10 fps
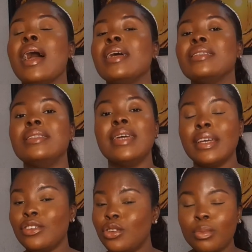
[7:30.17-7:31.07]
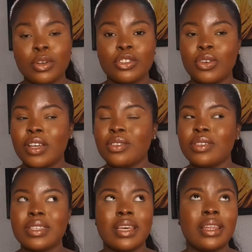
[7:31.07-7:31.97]
and then you don't moisturize your
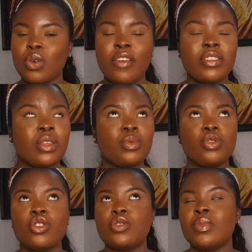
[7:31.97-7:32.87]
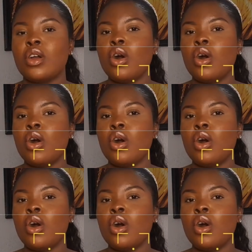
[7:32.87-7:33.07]
skin, so everything will just be